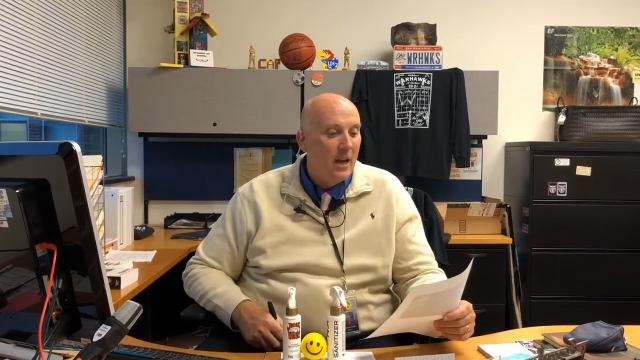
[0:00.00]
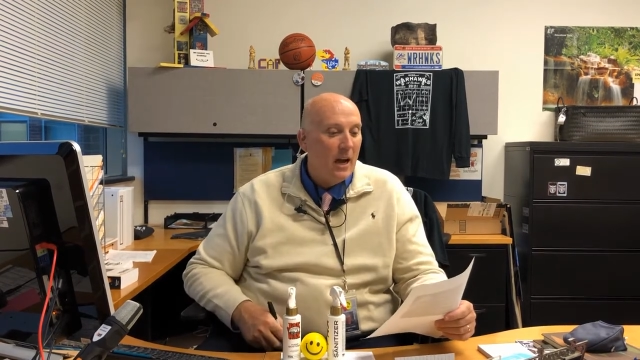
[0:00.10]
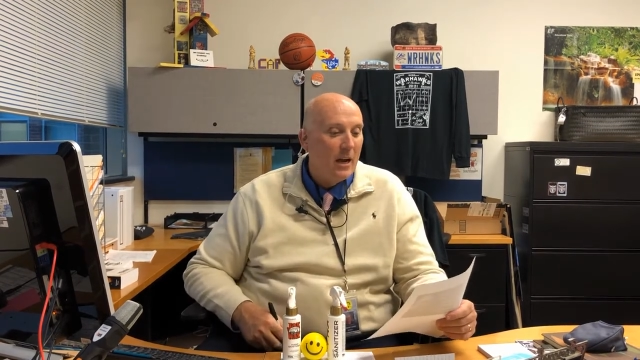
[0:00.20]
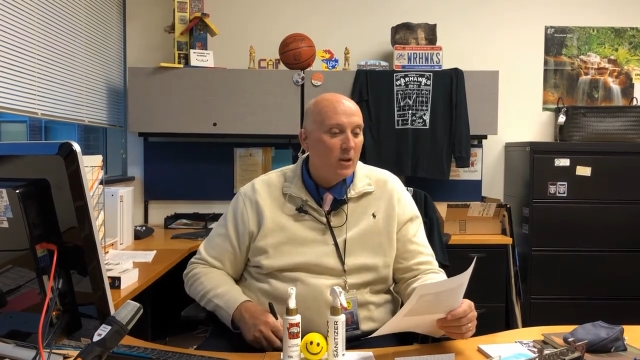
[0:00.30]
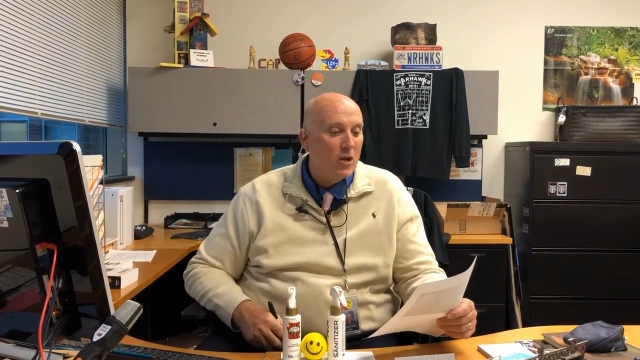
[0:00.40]

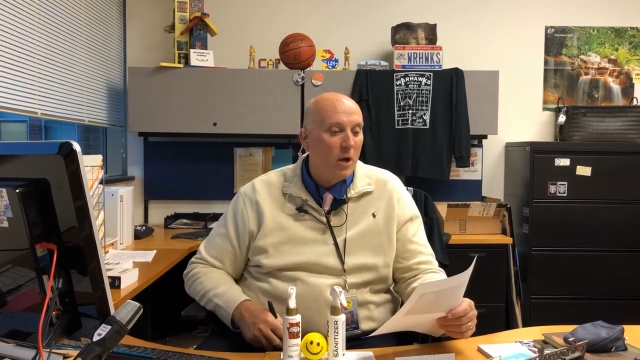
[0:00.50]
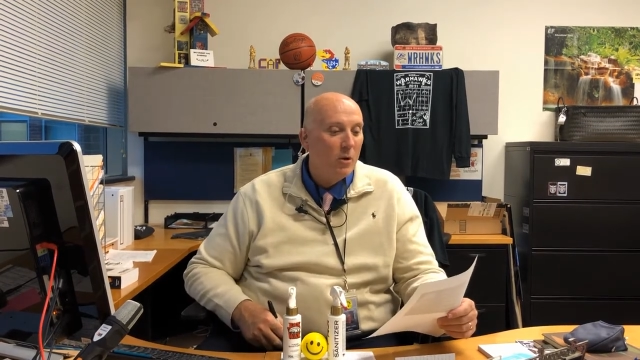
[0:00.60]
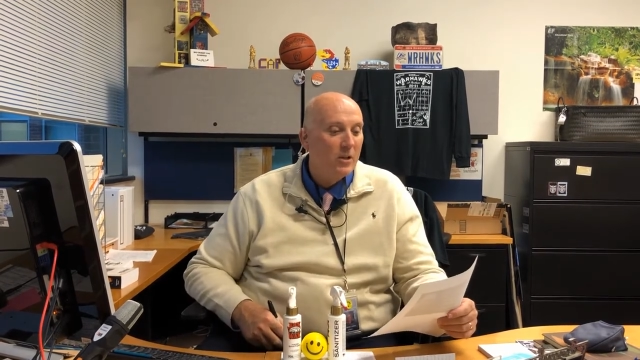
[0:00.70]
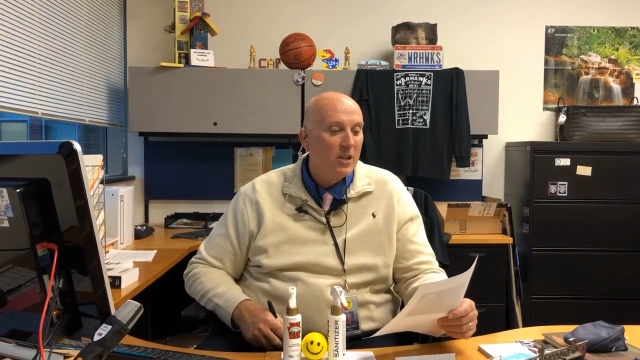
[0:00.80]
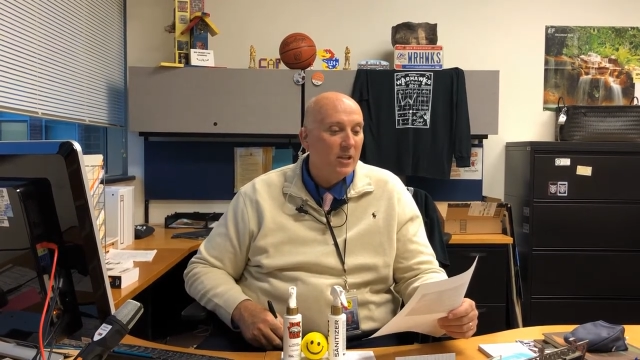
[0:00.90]
Uh, John
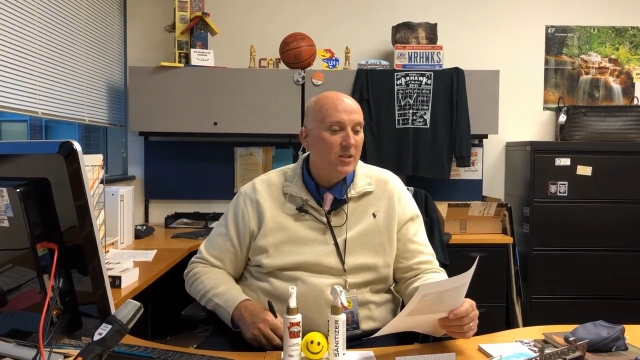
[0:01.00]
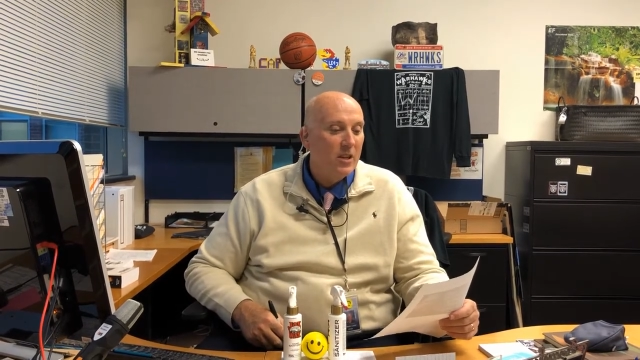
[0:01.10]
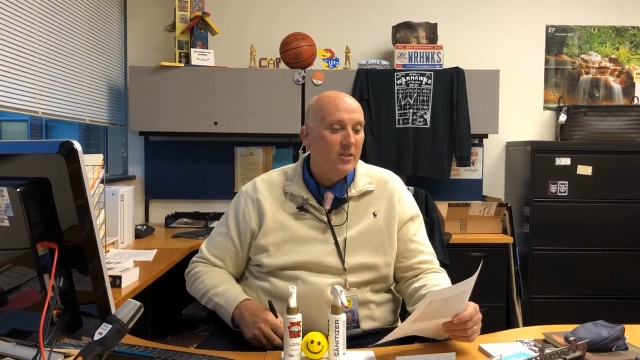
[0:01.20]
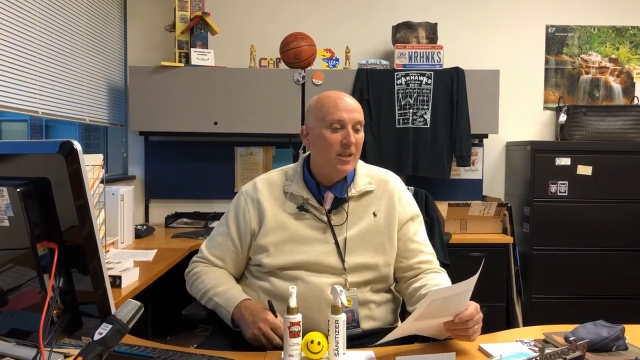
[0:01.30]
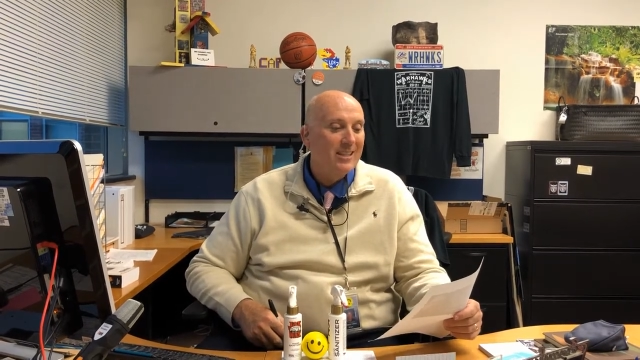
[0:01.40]
Wooden says
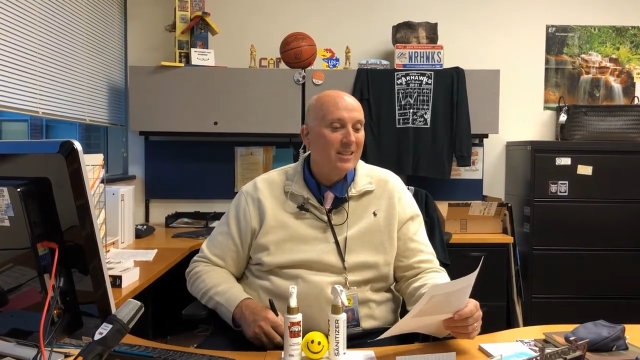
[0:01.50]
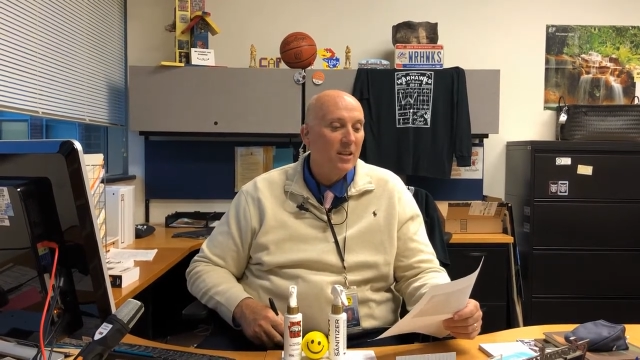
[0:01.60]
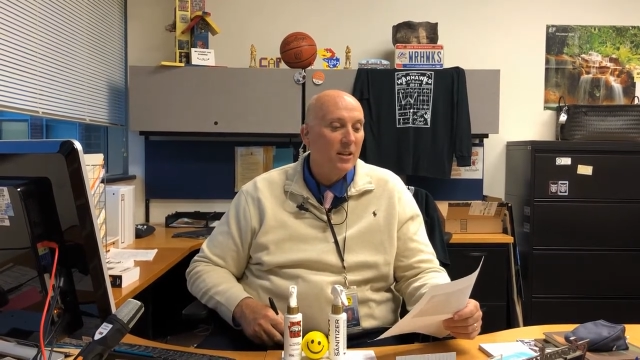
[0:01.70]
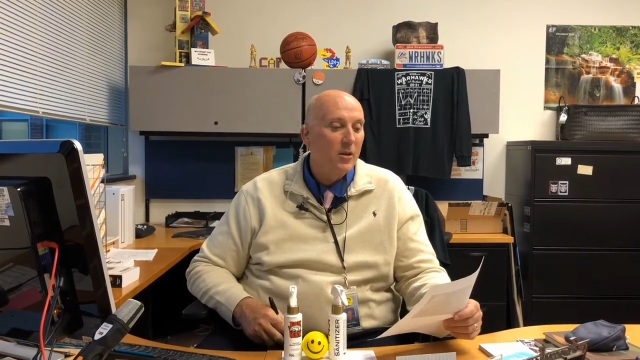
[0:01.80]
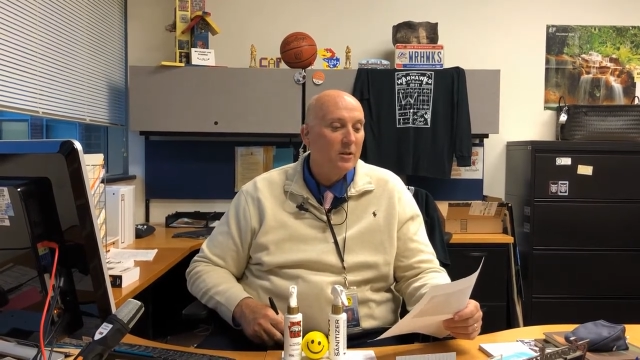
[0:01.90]
this It's the
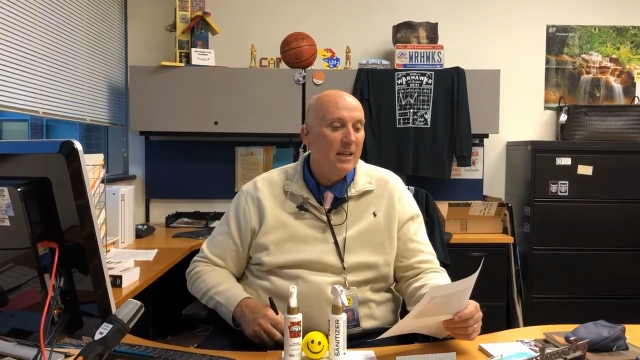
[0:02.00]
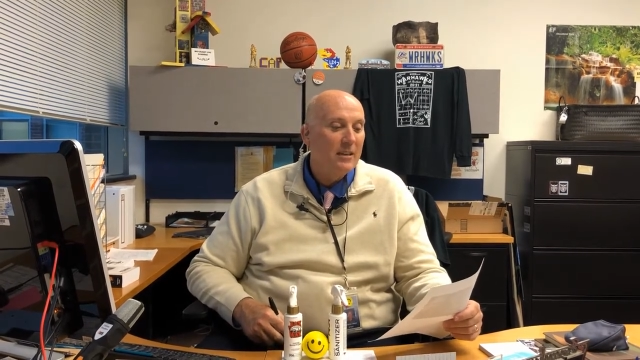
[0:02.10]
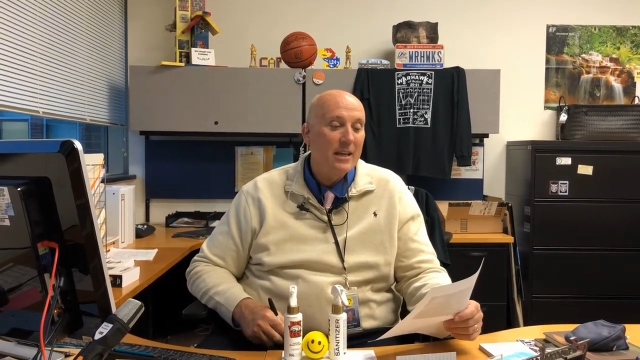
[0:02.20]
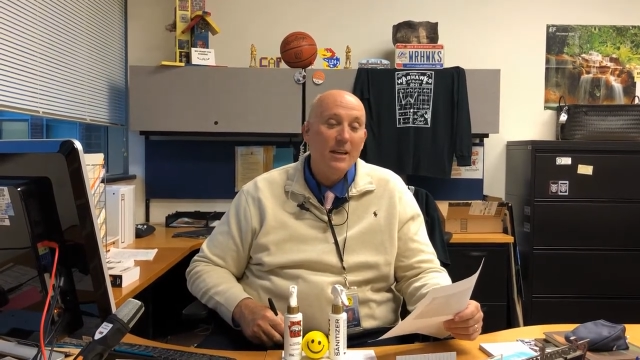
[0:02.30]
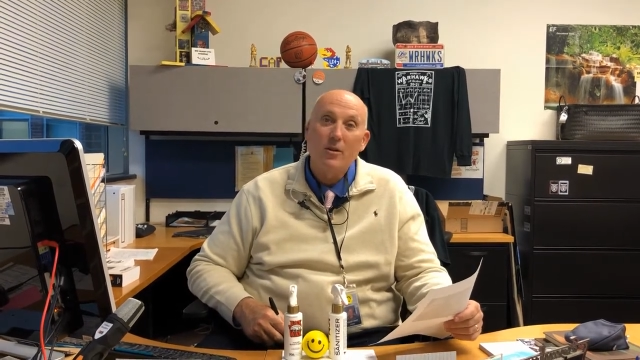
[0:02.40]
little
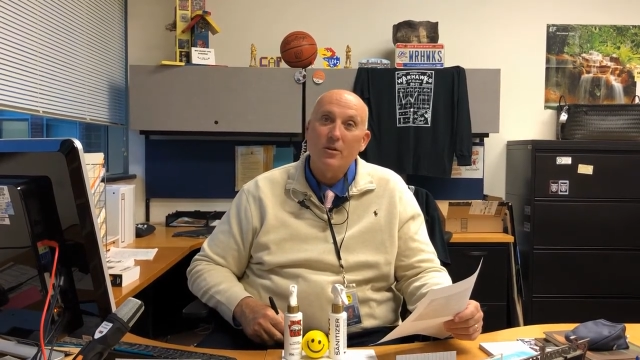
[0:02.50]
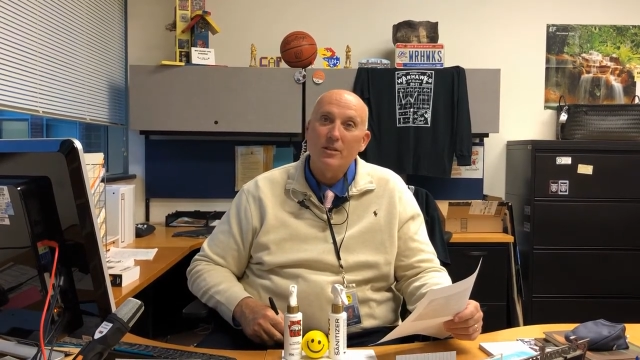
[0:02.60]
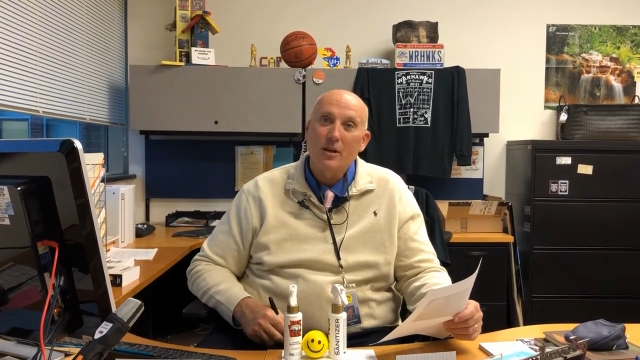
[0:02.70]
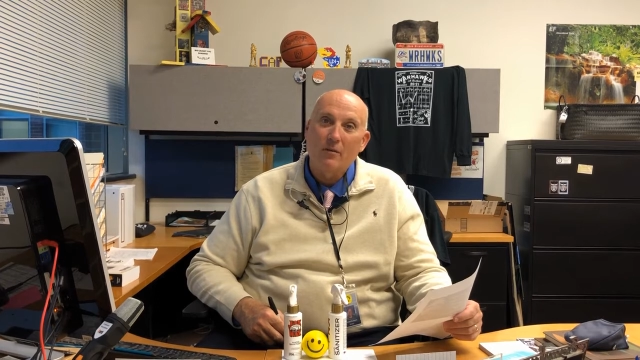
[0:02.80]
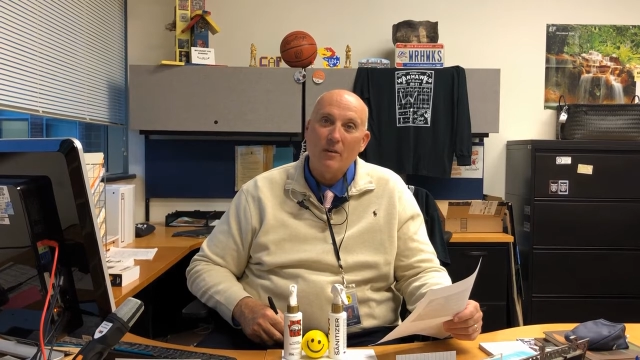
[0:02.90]
details
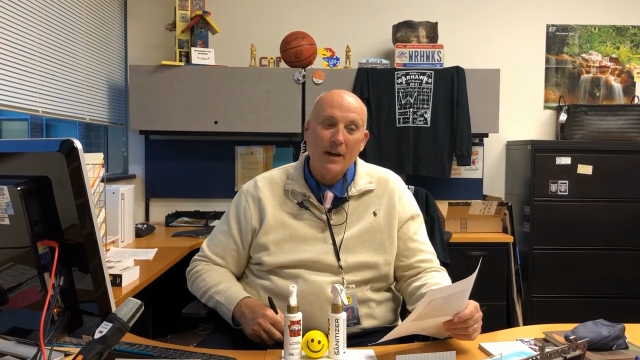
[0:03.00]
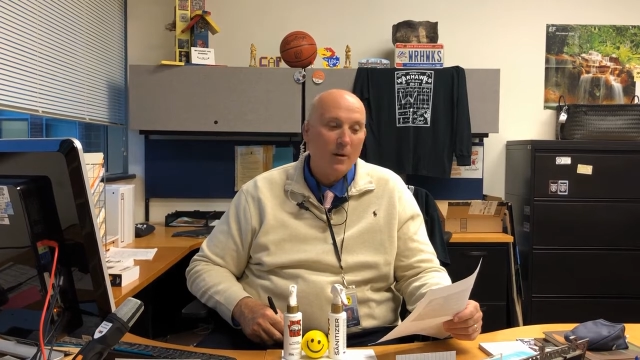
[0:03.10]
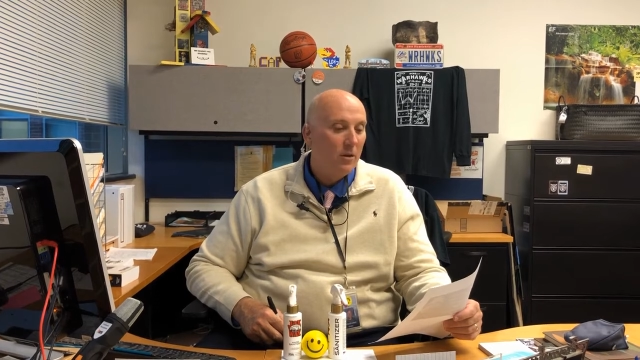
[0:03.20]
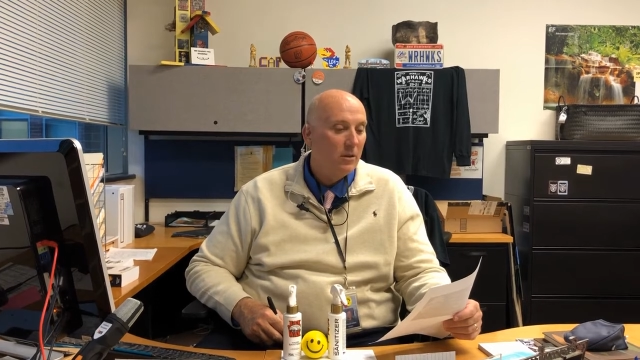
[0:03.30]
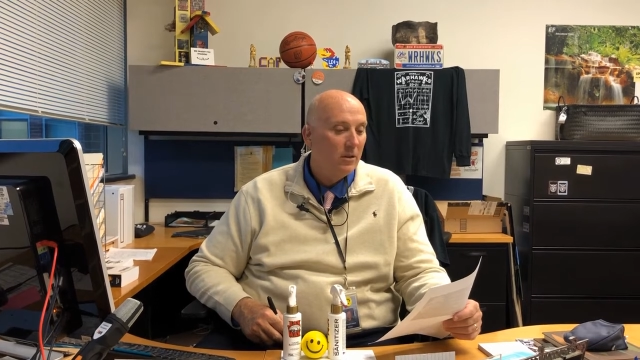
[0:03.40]
that are vital.